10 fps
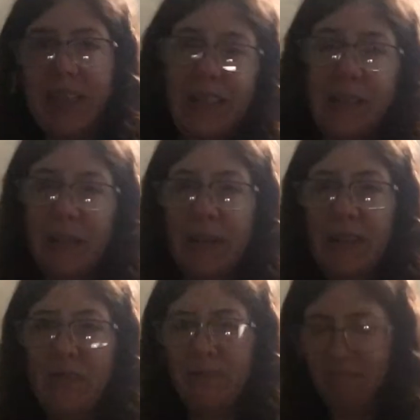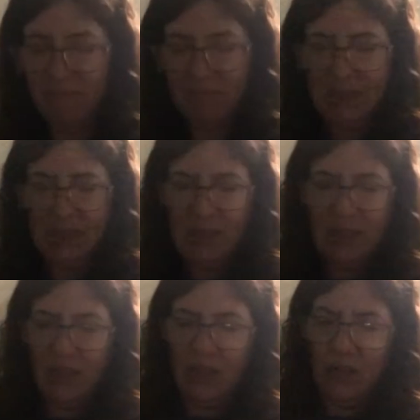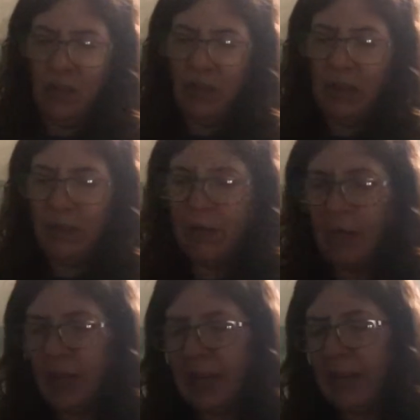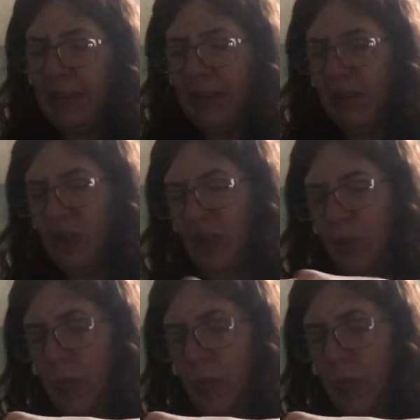It's been turned off for a while and is just